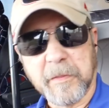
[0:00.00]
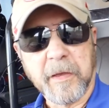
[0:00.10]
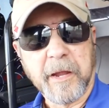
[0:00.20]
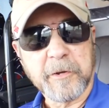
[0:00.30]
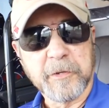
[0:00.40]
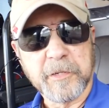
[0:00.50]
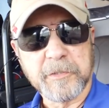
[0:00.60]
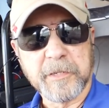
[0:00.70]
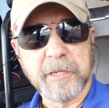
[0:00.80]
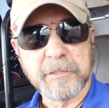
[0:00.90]
The air
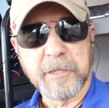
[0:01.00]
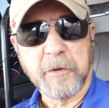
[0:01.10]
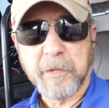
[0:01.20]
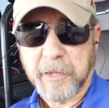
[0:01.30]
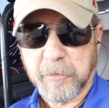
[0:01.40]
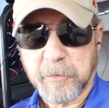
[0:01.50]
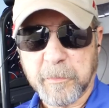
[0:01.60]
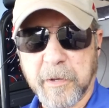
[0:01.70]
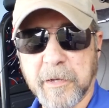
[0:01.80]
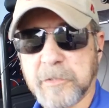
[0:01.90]
conditioning has gone out on the
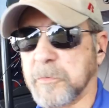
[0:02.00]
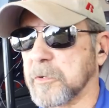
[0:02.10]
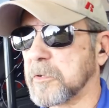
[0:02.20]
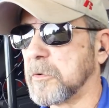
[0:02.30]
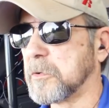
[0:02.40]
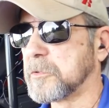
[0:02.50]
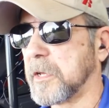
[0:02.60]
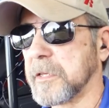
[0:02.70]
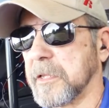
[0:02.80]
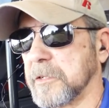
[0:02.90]
bus. We're going to
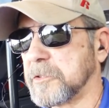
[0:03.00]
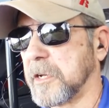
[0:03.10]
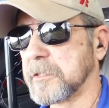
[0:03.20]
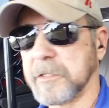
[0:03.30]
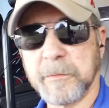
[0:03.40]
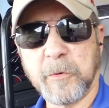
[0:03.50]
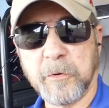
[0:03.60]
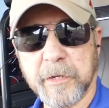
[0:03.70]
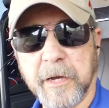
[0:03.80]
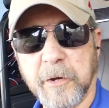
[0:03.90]
try to get it checked in the
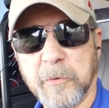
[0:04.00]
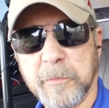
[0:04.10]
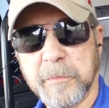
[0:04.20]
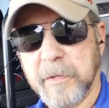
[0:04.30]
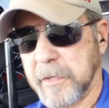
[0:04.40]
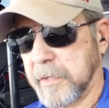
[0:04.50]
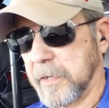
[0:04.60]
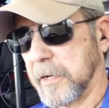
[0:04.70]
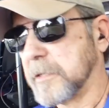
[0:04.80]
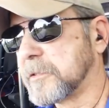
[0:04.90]
morning, I hope.
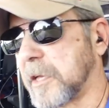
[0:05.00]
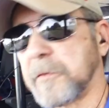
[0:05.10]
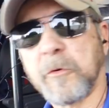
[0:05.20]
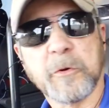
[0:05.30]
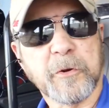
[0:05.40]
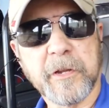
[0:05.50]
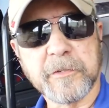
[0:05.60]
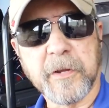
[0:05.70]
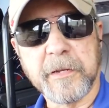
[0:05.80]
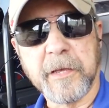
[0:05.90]
It's 84
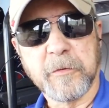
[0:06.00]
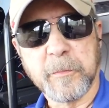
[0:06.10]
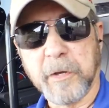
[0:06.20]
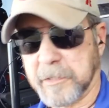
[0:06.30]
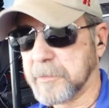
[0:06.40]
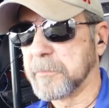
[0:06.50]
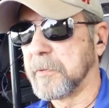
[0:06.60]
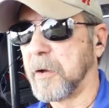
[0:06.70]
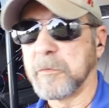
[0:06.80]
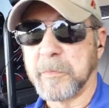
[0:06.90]
degrees right now on the bus.
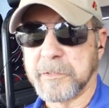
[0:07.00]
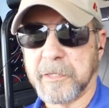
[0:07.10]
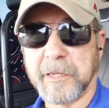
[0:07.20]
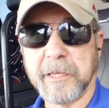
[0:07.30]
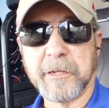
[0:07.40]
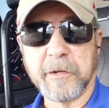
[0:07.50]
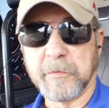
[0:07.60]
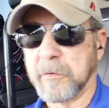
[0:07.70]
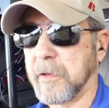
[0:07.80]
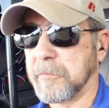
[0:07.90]
I wouldn't be sitting in here
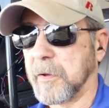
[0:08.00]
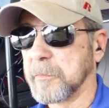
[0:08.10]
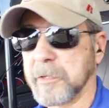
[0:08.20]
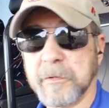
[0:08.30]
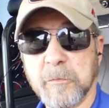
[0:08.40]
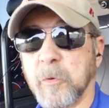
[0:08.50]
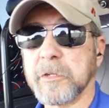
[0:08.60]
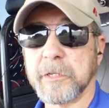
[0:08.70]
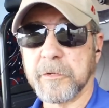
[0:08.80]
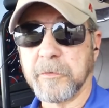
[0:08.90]
if I
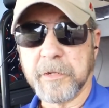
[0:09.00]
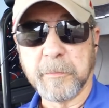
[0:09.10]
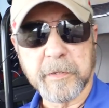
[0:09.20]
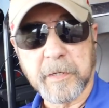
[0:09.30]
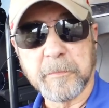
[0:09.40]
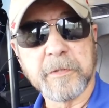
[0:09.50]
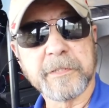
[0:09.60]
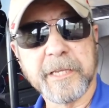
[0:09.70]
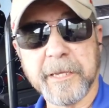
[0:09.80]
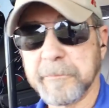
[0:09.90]
wasn't getting ready to pick up
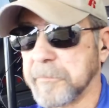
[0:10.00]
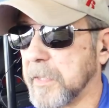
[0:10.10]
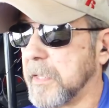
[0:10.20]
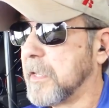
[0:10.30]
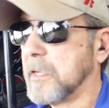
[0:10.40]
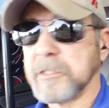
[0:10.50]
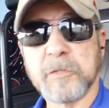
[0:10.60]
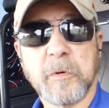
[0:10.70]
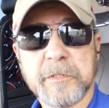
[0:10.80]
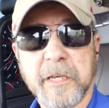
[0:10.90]
this team.
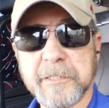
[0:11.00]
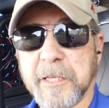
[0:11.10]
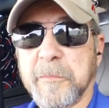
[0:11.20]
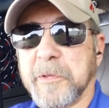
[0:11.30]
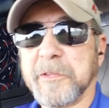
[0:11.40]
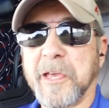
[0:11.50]
Just want to tell you something.